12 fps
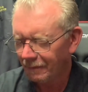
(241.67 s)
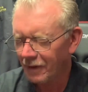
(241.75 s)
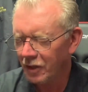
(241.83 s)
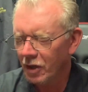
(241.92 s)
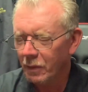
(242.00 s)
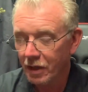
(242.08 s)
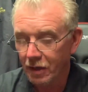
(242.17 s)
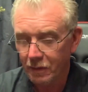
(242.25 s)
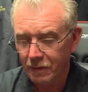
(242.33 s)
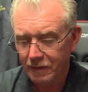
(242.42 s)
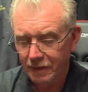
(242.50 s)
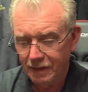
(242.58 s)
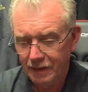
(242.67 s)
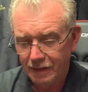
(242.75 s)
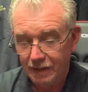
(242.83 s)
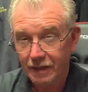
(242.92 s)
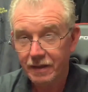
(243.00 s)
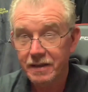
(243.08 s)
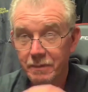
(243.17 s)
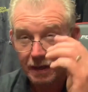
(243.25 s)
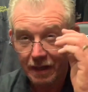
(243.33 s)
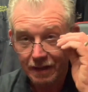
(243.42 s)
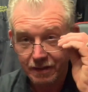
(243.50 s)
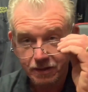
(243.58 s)
Here we go. I'm going to take my
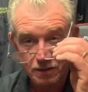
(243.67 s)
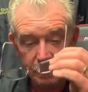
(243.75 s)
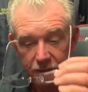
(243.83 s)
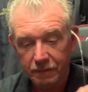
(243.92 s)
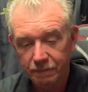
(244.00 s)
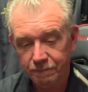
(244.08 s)
glasses off.